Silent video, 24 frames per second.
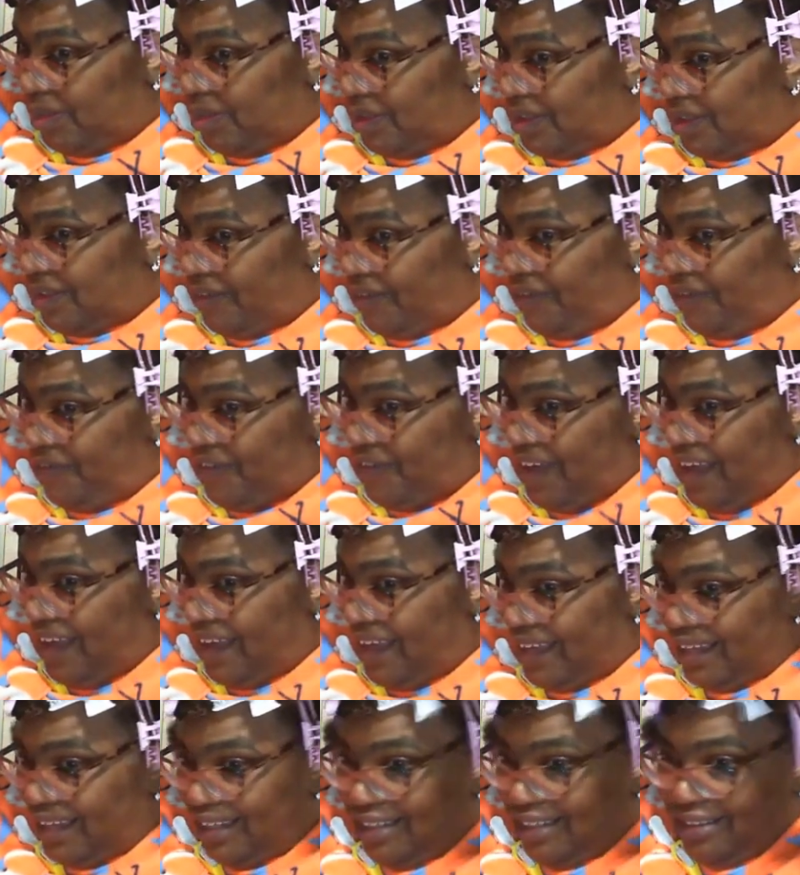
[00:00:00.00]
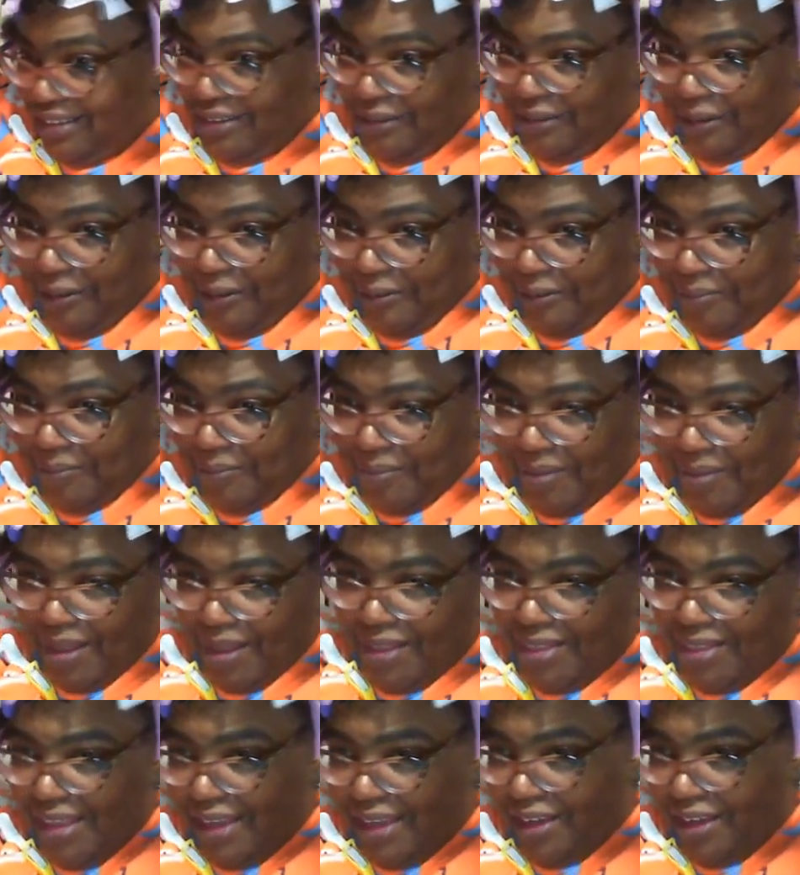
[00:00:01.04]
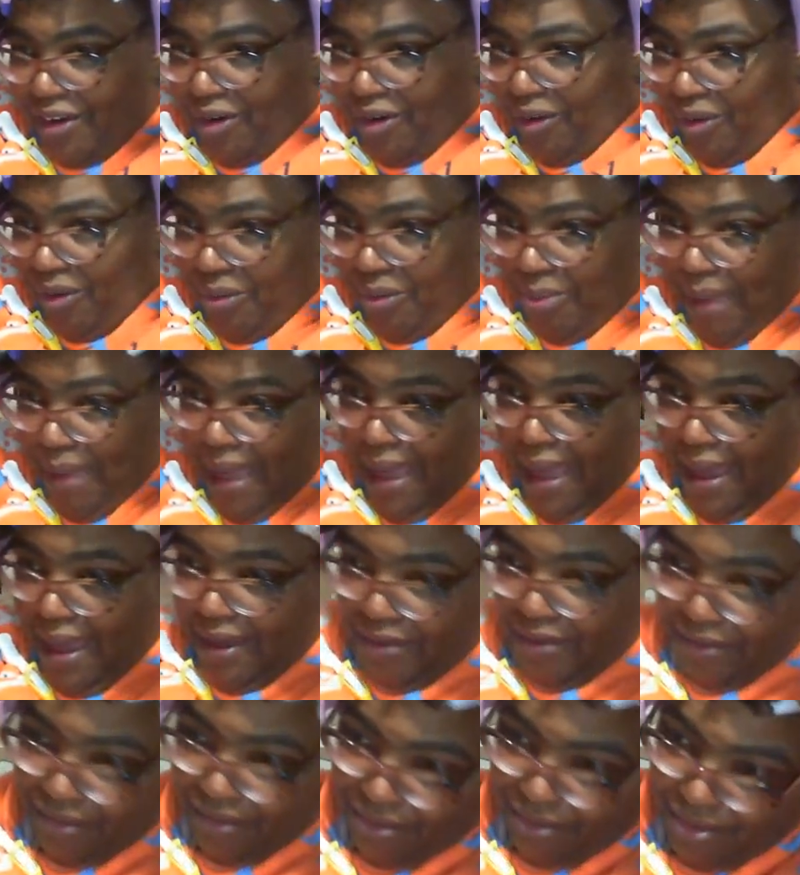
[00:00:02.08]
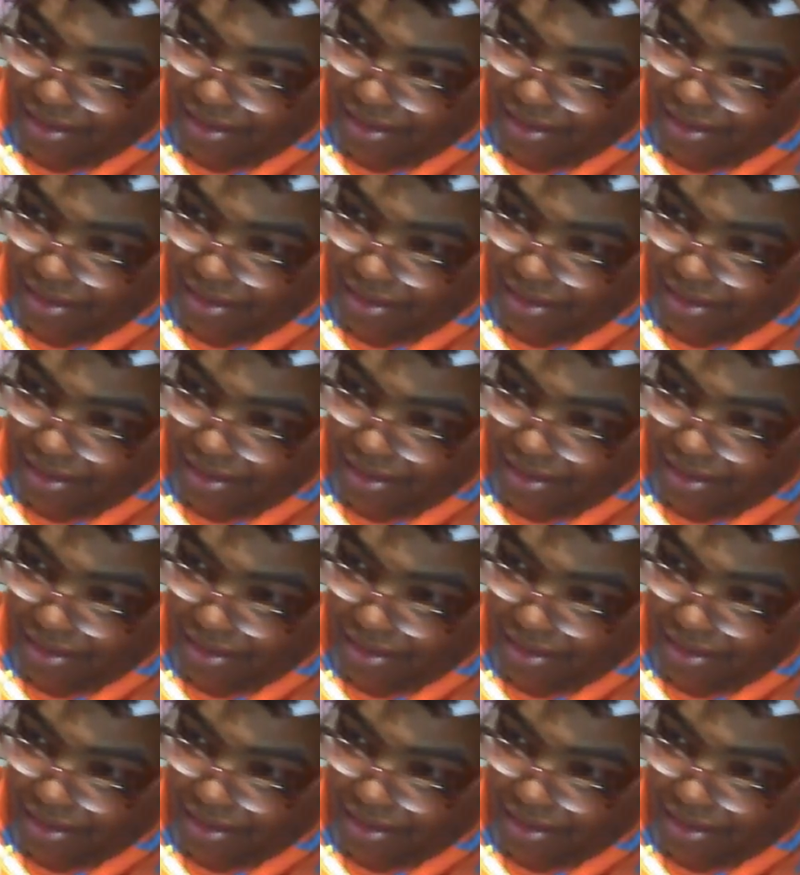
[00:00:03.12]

define that curl pattern